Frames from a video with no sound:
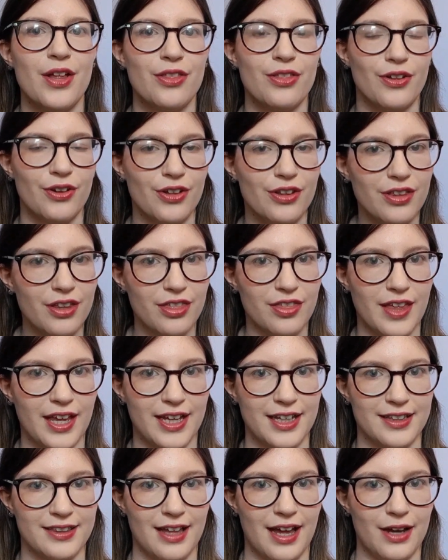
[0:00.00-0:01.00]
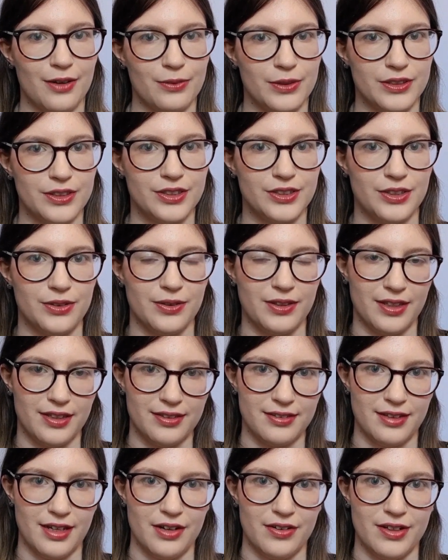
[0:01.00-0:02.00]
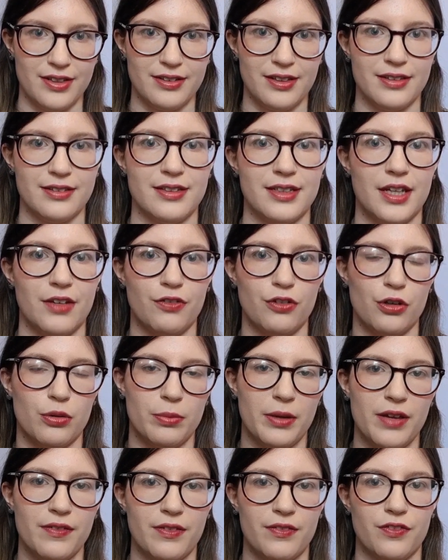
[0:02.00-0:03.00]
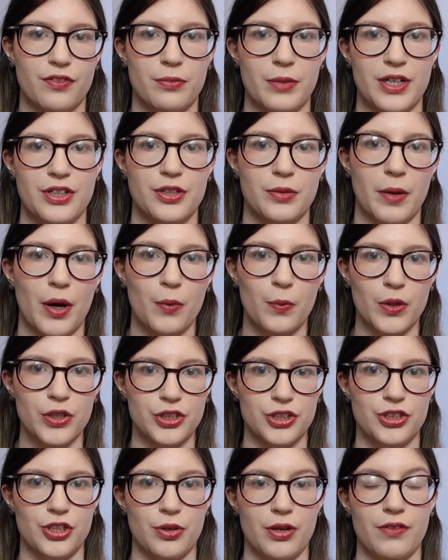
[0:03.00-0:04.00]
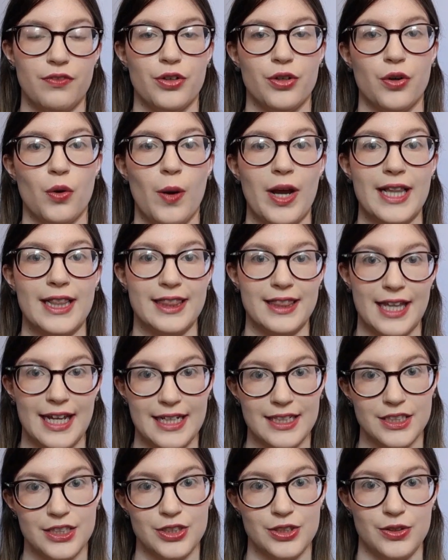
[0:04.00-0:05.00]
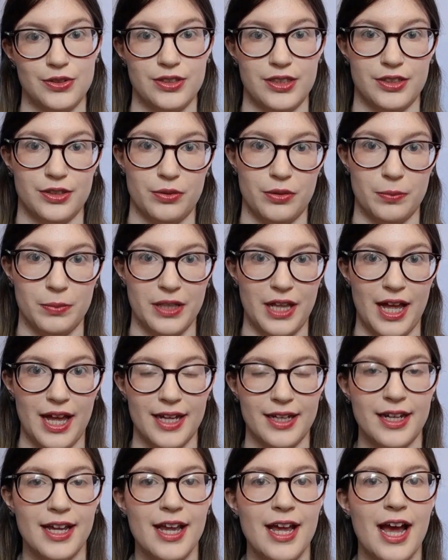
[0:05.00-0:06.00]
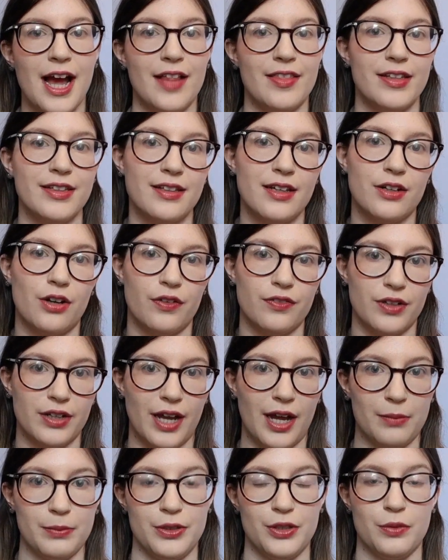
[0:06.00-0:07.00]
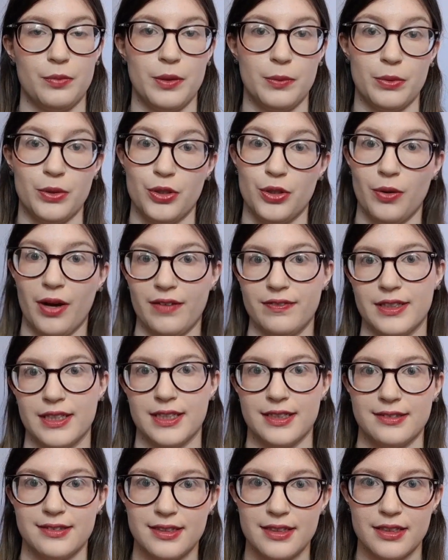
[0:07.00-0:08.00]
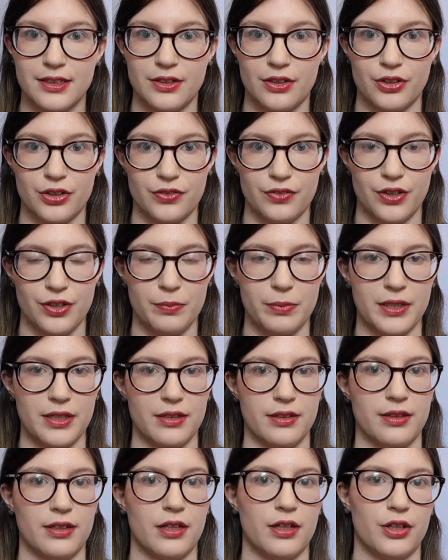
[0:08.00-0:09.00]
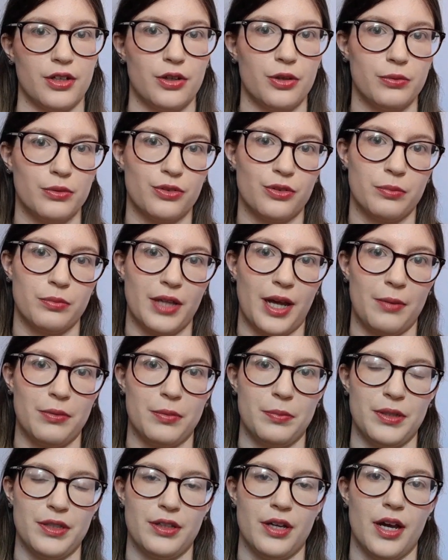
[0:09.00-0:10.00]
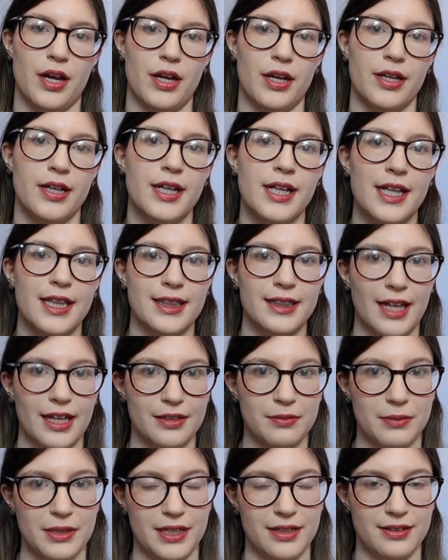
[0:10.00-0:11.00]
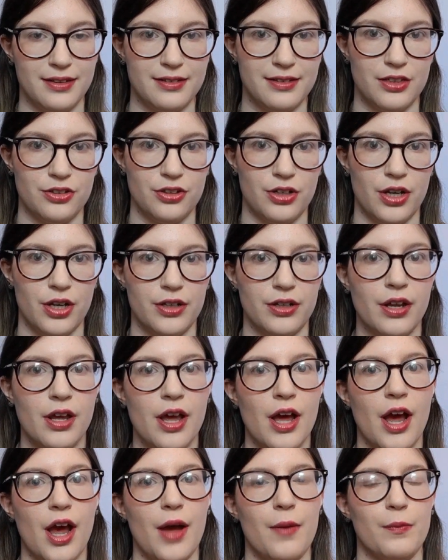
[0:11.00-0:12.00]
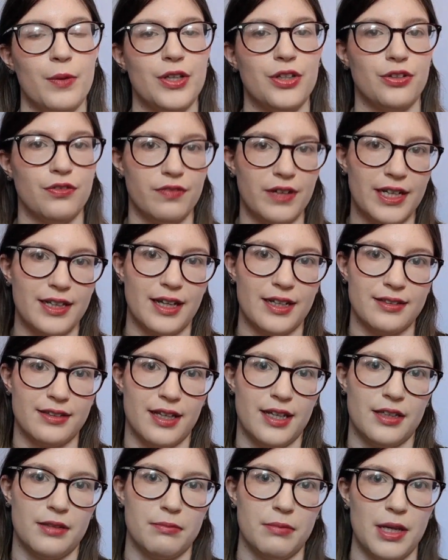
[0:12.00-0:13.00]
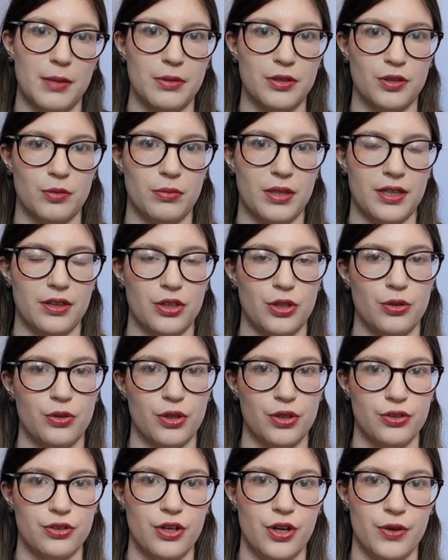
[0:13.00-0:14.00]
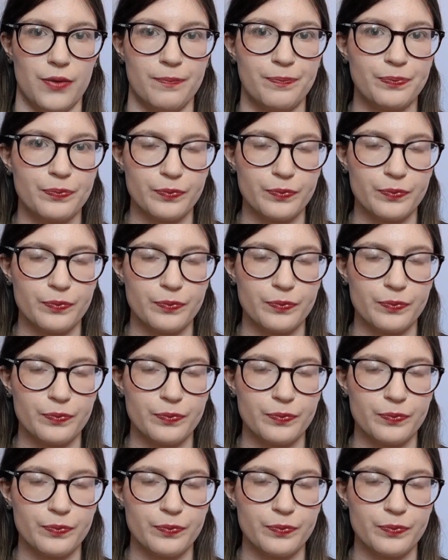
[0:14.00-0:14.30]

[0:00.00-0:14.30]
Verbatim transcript: the other thing that I want to do with this series is to give you a bit of information about what to do if you're quite late choosing to apply. And this can often happen to people who haven't considered Oxford because it can sometimes be a last minute decision um, when you realise that it's maybe something that you can do.